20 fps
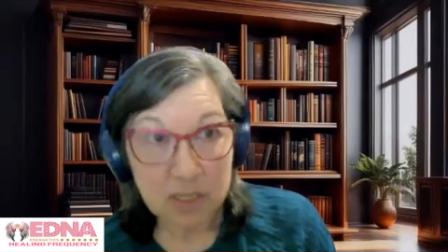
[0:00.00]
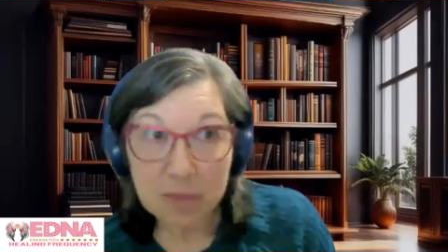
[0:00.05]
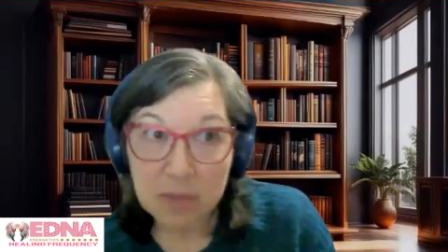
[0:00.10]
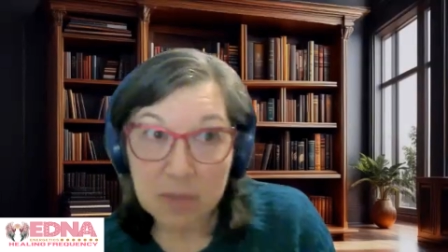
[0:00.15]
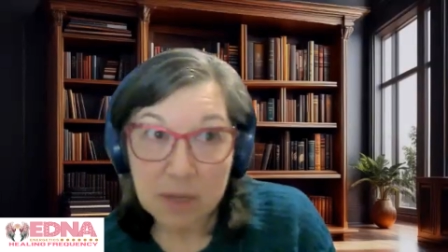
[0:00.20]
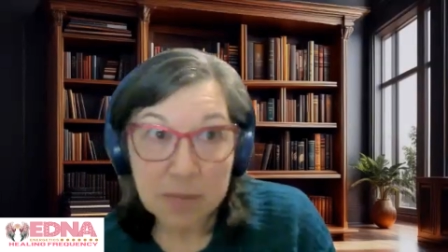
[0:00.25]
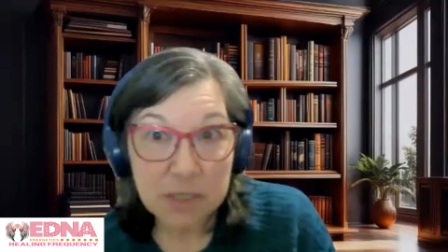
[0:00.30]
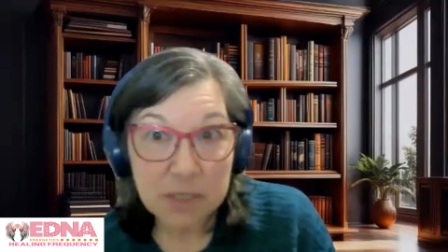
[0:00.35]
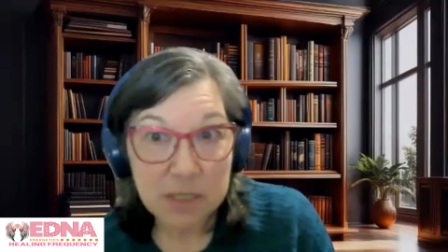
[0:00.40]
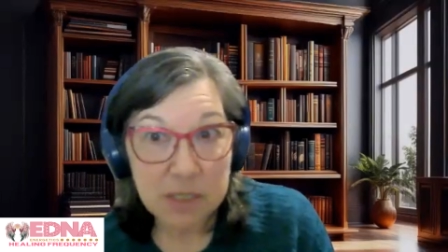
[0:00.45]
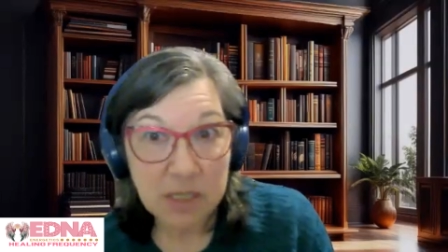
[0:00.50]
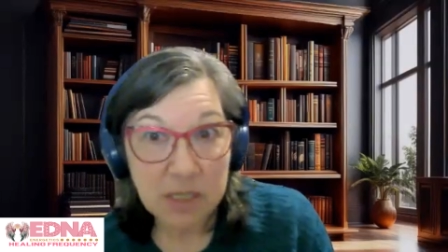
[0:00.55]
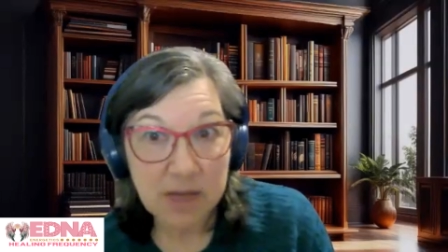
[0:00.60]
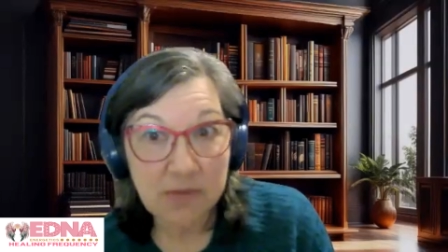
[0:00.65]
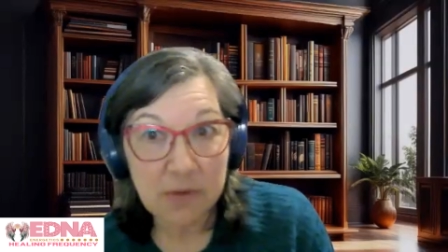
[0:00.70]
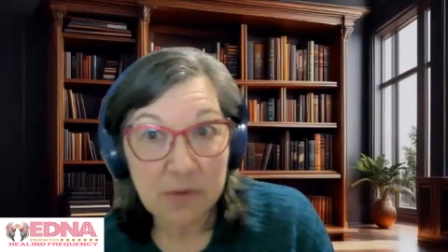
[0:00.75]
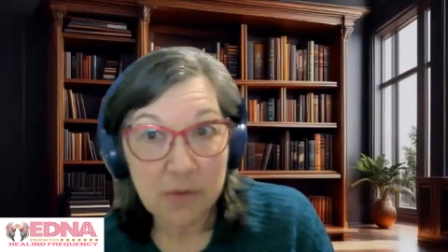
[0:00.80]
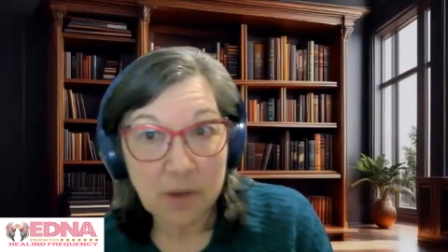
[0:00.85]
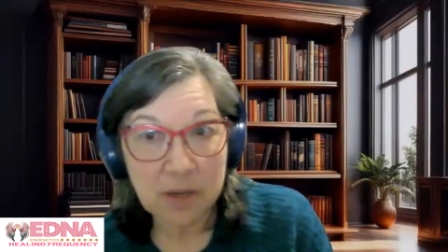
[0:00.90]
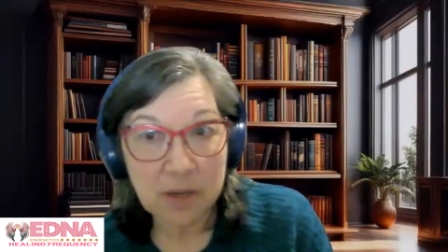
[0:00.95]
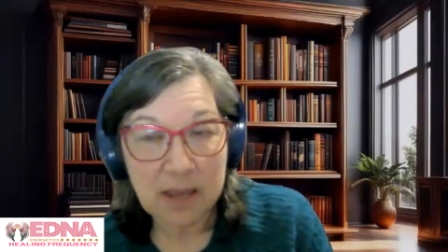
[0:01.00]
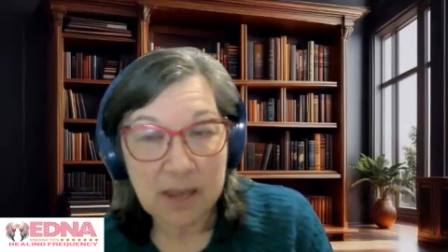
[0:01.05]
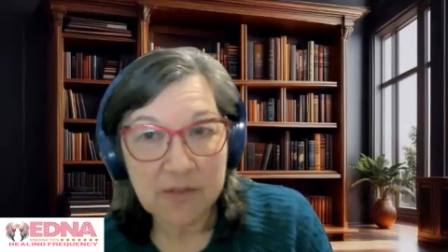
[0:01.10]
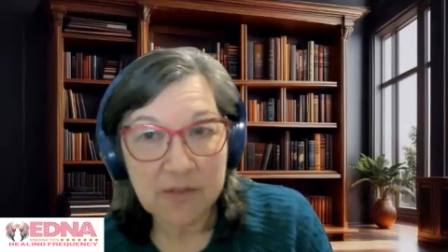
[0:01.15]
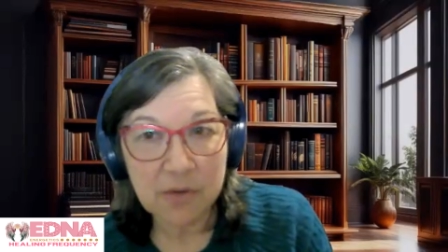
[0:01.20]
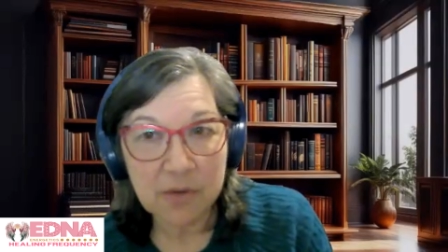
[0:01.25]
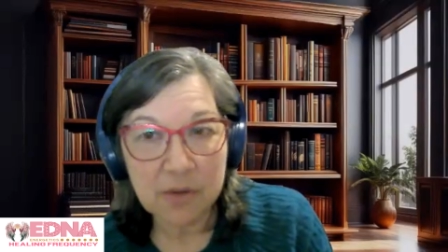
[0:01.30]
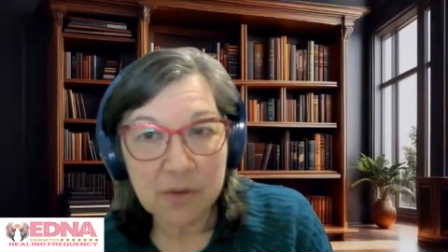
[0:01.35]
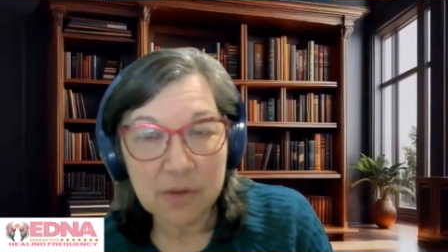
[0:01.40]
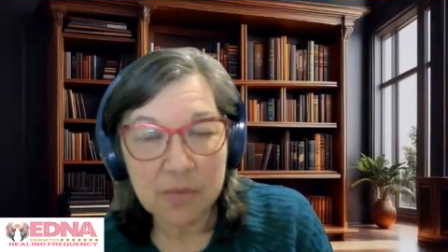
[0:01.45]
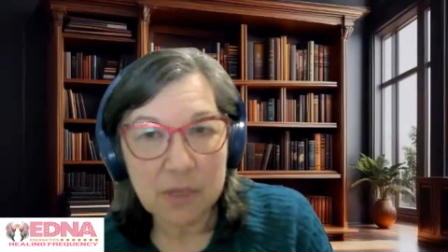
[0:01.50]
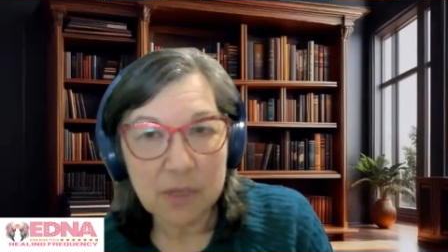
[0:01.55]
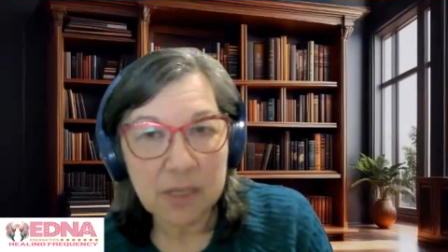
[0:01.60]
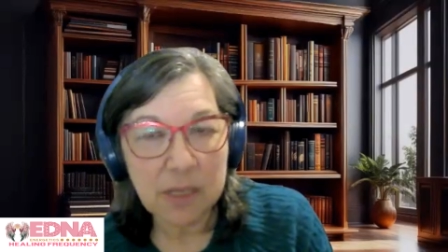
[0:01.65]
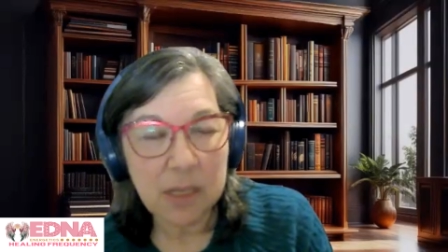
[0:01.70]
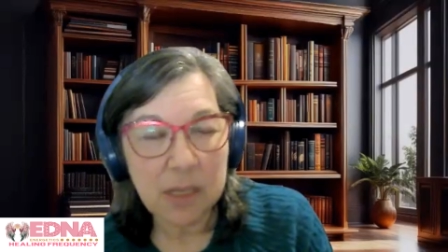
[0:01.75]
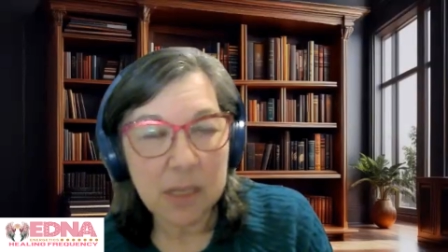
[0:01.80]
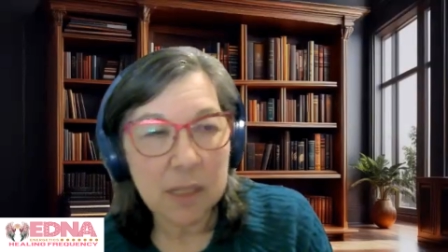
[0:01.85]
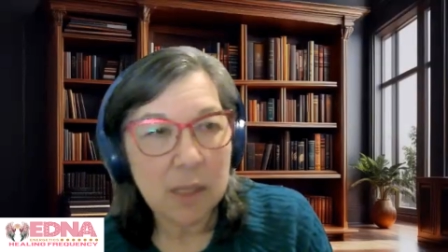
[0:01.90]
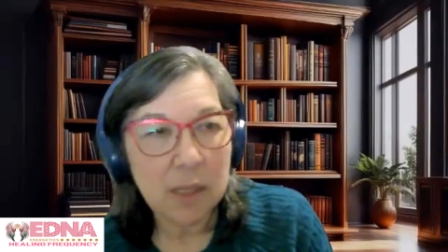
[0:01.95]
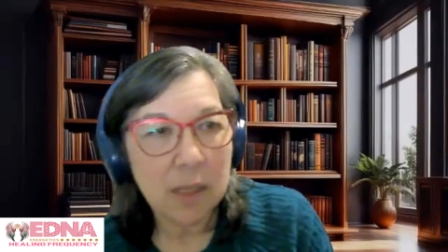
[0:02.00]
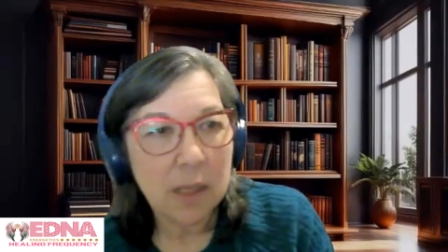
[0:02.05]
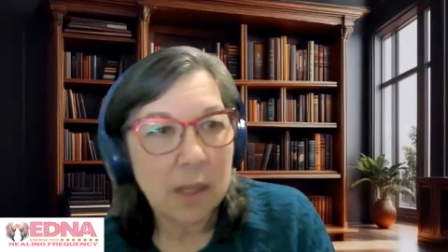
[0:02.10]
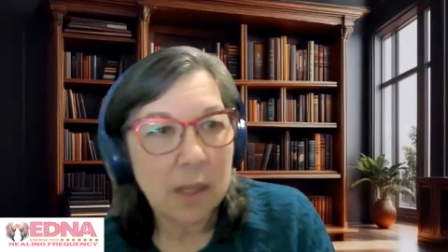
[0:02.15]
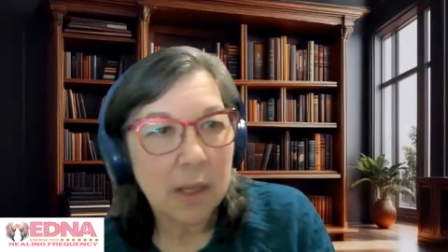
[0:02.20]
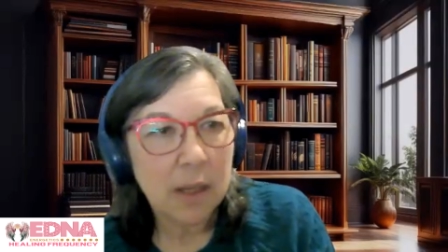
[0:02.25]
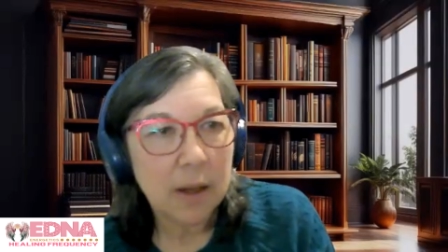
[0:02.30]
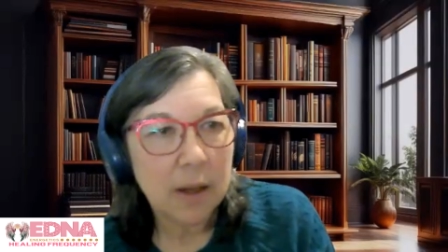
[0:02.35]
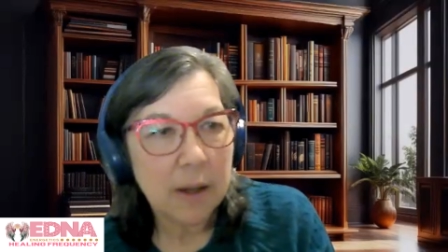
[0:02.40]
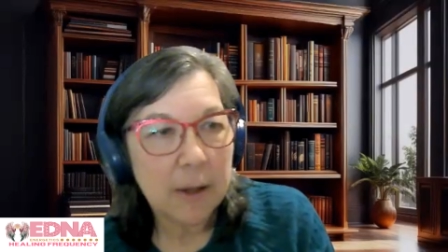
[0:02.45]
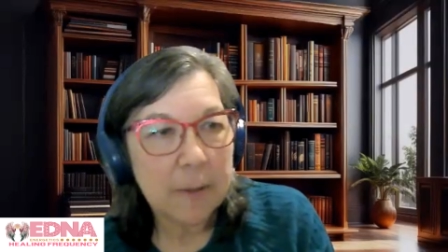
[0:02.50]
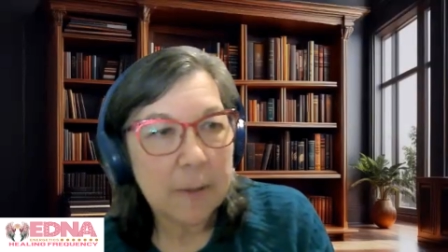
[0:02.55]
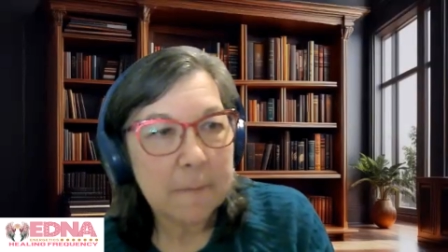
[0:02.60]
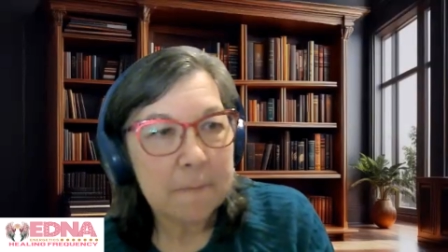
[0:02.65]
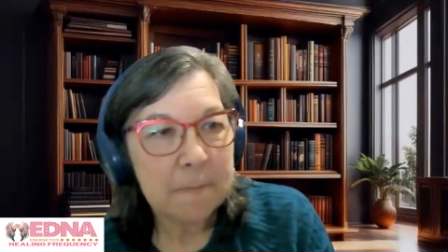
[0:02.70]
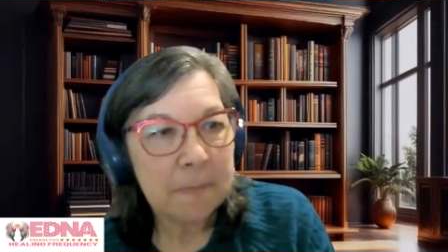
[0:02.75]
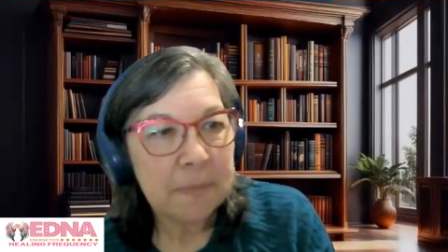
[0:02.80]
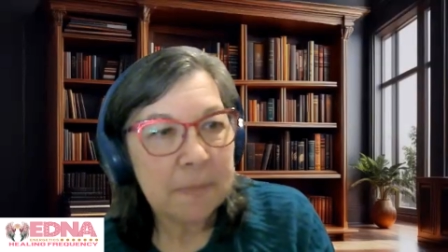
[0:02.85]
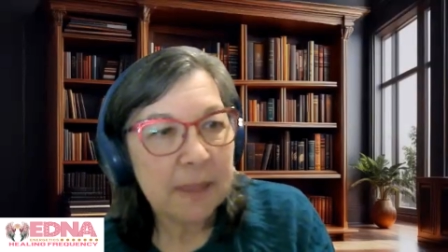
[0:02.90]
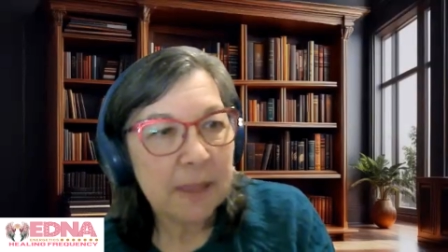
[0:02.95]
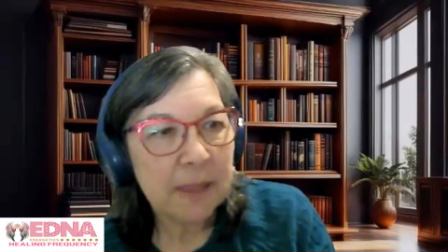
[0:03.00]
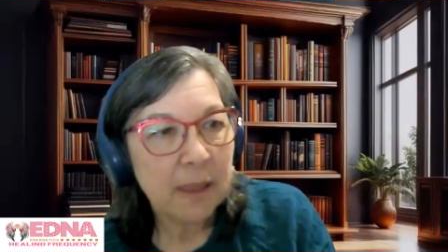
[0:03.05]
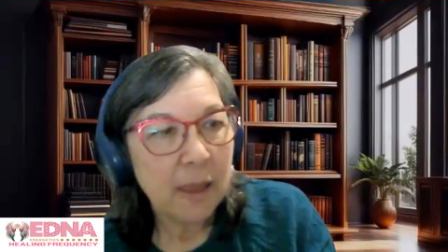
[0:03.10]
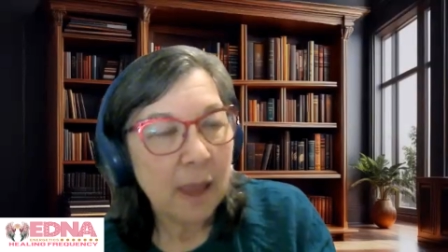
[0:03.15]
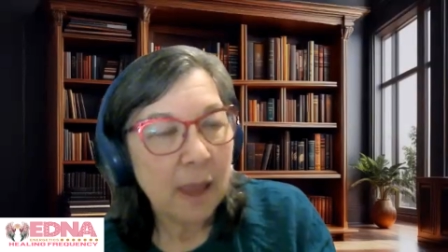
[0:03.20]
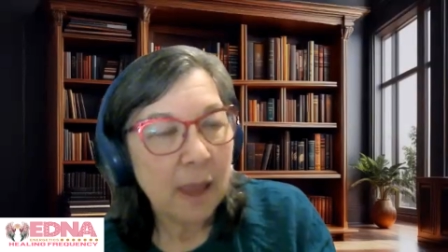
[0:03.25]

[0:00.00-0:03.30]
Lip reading: Sometimes it's even right after the reading. Um,